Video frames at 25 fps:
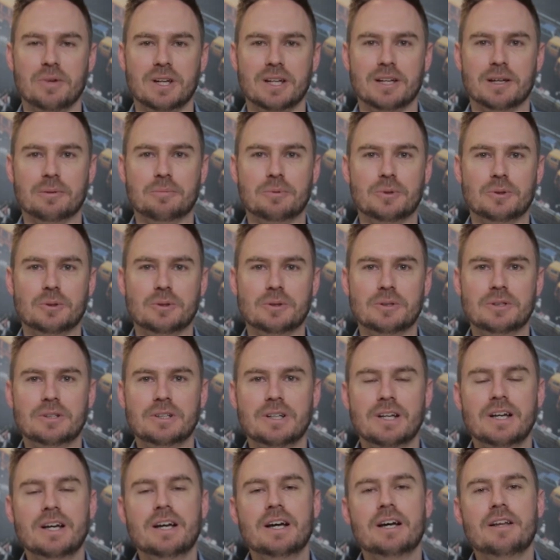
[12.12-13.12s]
me, Nick Paul.
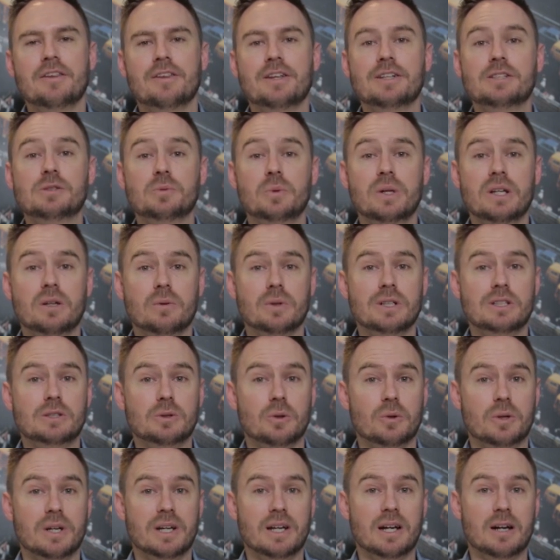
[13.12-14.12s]
This week we're
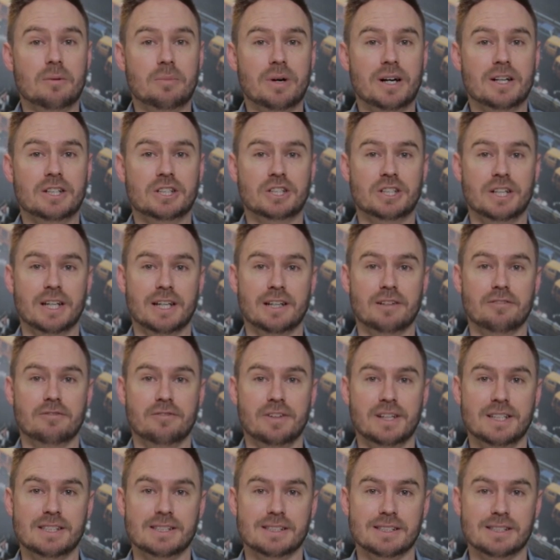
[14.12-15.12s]
talking about Schengen
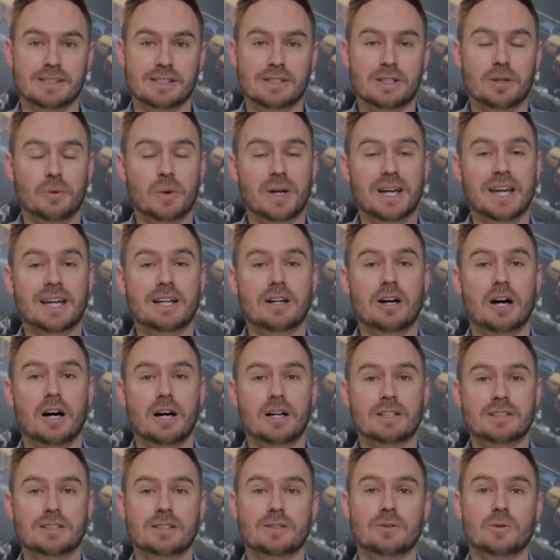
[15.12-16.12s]
visas. We get
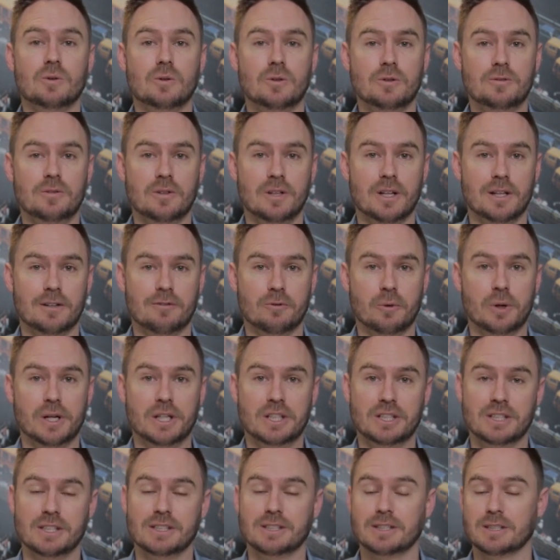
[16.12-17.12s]
asked an awful lot of
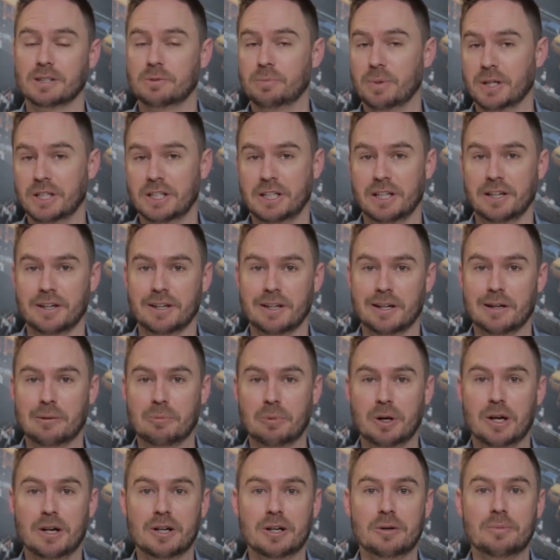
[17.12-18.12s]
questions, especially on our
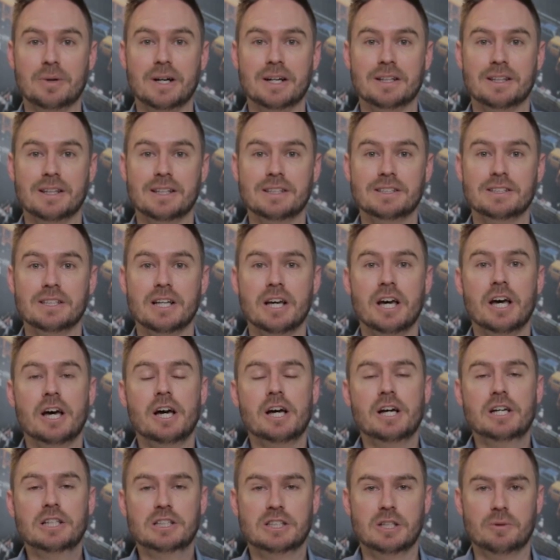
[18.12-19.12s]
blog, about this,
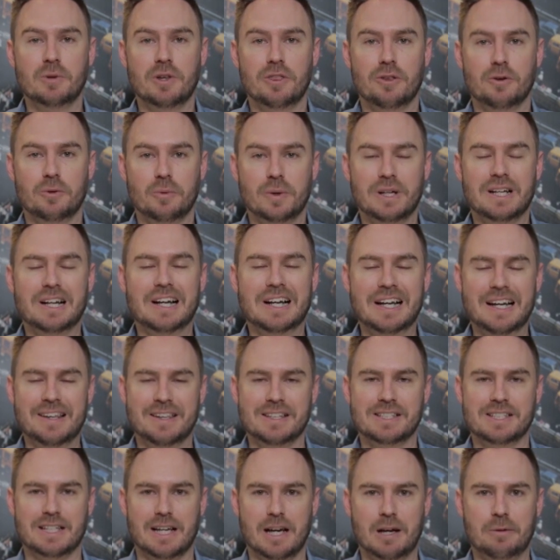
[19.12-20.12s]
so we thought we'd clear
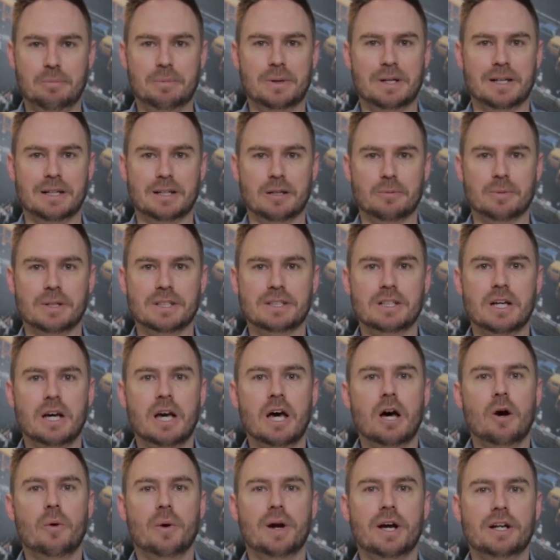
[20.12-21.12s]
this up a little bit.
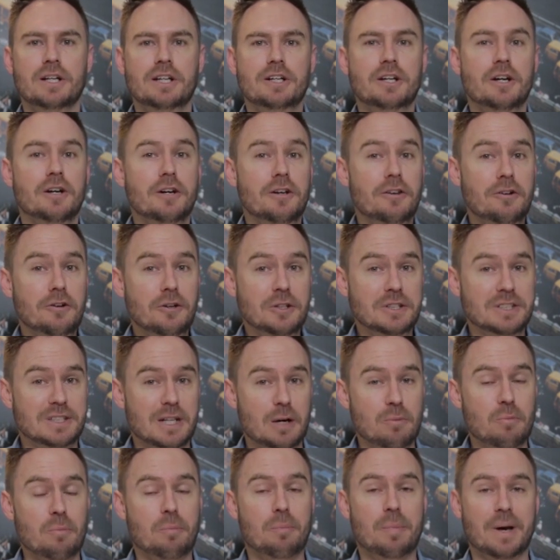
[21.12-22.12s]
We're going to go through
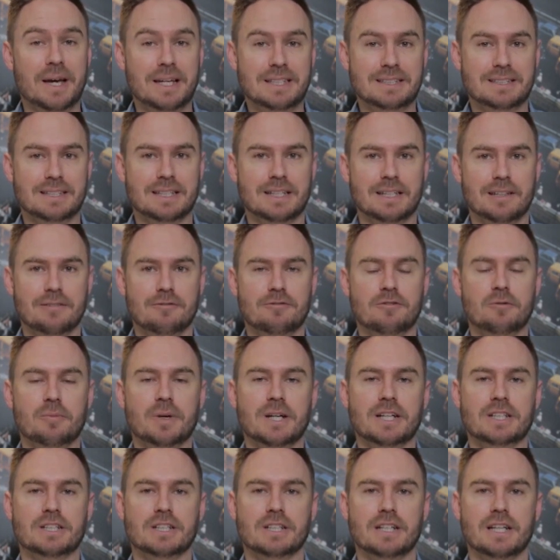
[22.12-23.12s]
some basic
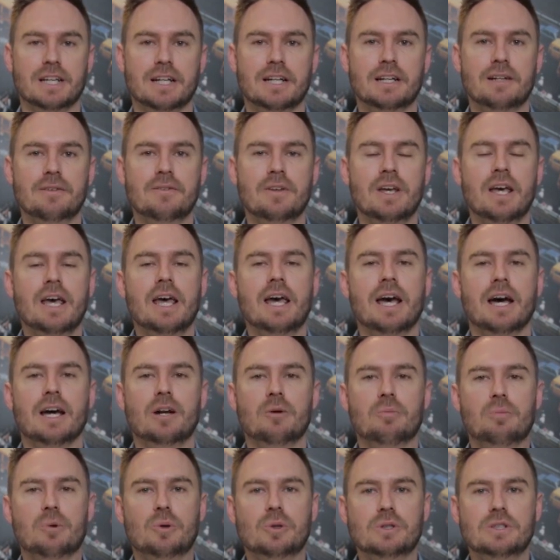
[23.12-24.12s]
information here,
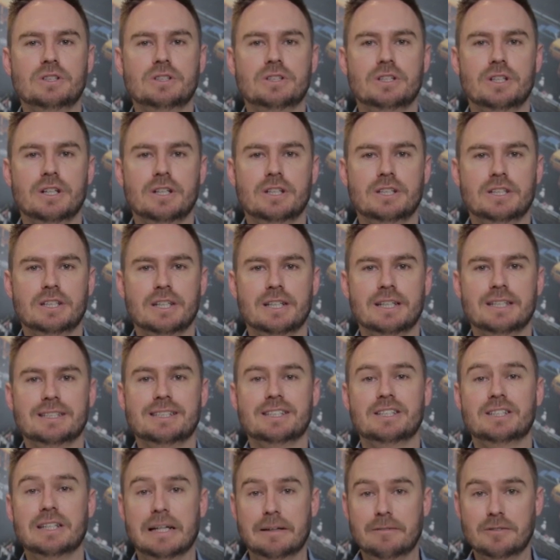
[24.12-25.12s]
and important to note here is
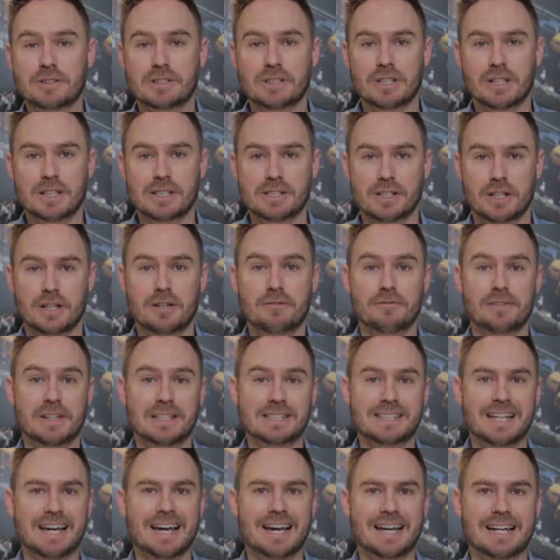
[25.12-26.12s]
that Travelstart is not a
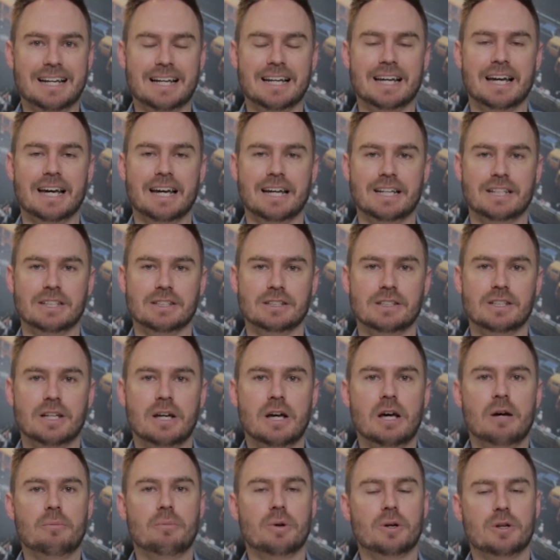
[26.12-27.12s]
visa handling agent.
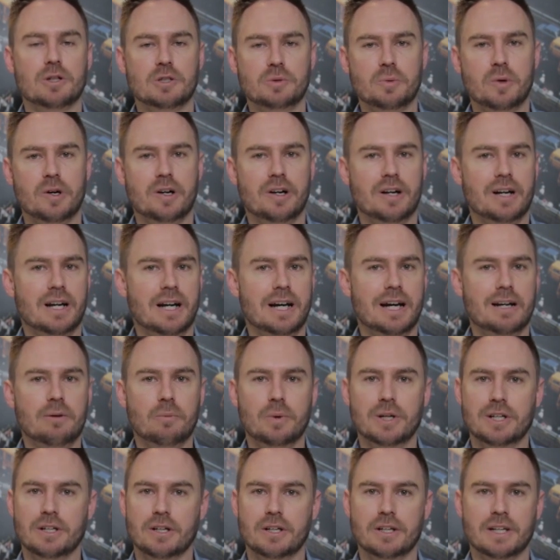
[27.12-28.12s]
Because we're online,
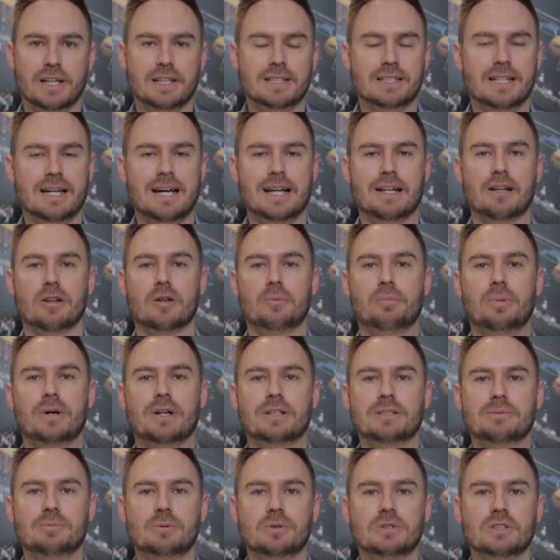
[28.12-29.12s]
we don't get to handle the
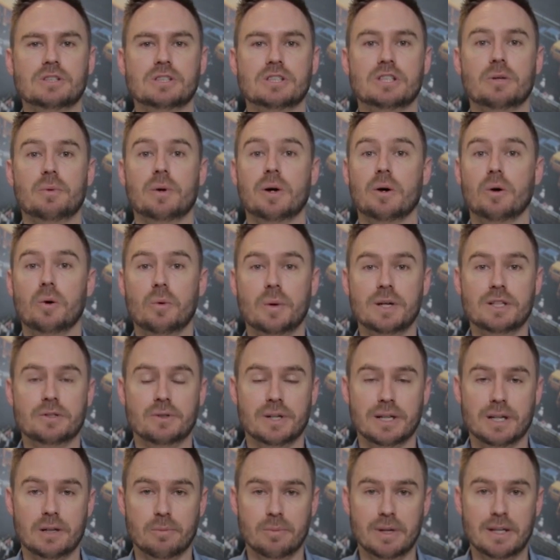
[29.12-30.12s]
passports, and so we always
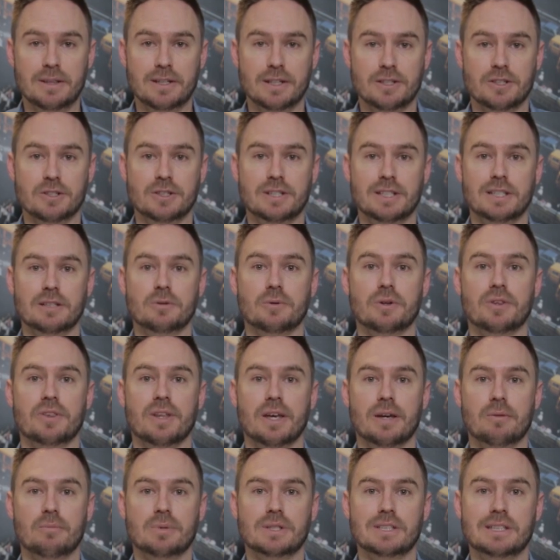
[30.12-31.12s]
recommend that you deal with
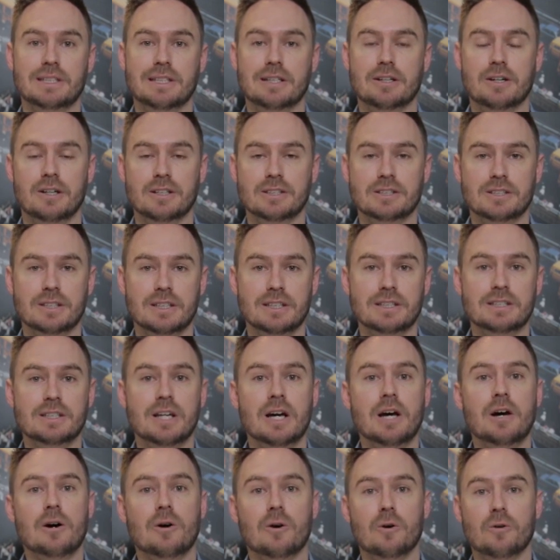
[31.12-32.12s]
the embassy, consulate,
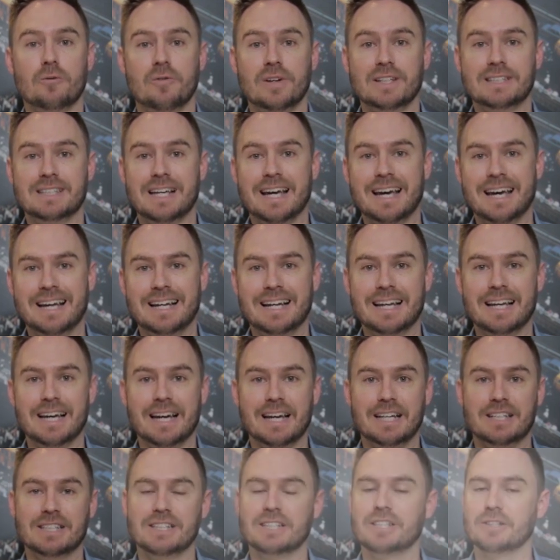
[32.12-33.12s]
or visa handling
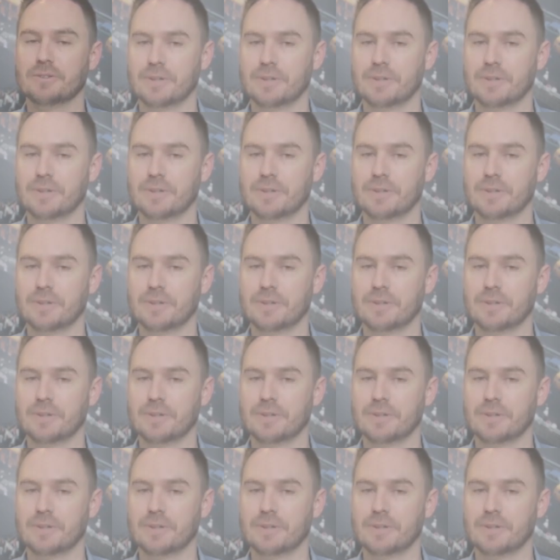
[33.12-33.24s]
agent